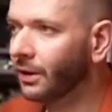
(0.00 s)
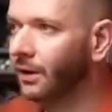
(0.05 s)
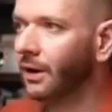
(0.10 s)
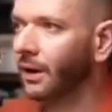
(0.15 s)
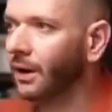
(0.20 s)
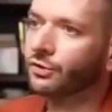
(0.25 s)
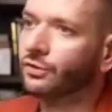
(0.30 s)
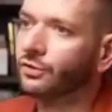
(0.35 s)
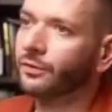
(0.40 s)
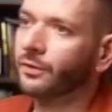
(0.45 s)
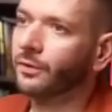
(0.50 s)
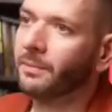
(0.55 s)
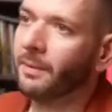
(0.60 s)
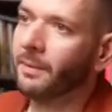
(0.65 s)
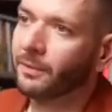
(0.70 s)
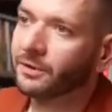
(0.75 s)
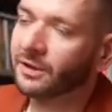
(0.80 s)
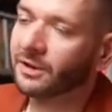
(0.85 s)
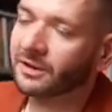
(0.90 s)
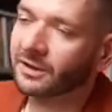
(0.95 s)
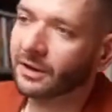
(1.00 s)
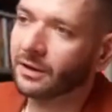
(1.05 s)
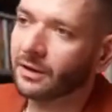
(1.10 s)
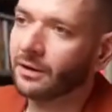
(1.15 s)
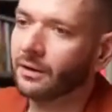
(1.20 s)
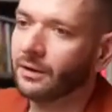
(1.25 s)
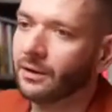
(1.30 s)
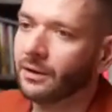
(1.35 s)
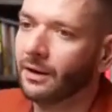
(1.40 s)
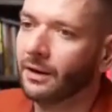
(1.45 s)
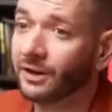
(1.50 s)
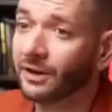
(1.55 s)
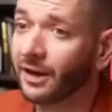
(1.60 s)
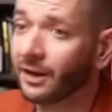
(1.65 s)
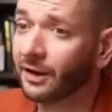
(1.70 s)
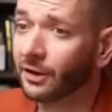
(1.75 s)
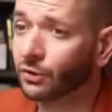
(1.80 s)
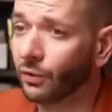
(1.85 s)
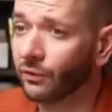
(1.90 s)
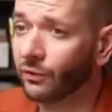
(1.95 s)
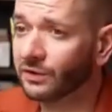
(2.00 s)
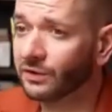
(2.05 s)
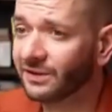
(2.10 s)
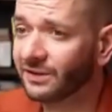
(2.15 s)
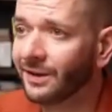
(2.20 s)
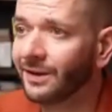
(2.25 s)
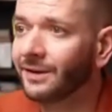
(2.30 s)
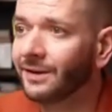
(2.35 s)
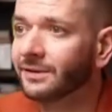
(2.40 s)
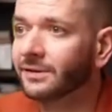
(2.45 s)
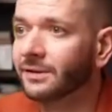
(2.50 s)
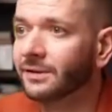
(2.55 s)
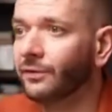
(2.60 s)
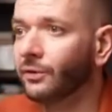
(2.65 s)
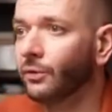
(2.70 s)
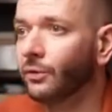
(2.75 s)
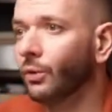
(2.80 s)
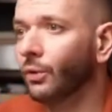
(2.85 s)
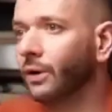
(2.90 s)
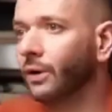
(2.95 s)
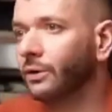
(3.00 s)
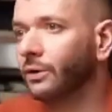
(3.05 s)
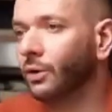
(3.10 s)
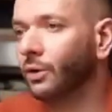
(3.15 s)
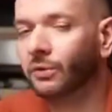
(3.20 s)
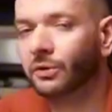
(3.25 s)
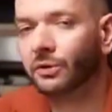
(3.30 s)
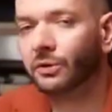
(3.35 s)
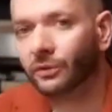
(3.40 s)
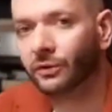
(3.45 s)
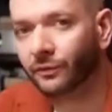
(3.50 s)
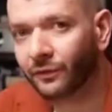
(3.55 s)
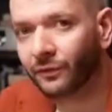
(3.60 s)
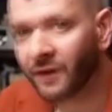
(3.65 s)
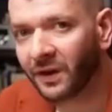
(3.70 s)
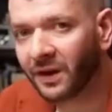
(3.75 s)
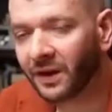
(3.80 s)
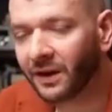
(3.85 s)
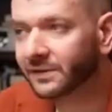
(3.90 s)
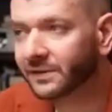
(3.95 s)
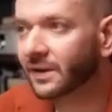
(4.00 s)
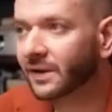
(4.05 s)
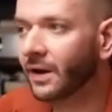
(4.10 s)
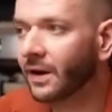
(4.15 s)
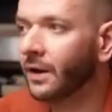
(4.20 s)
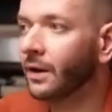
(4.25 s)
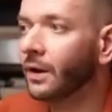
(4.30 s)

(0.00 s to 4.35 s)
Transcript: Also for people that are located overseas, if you want to lower your fees,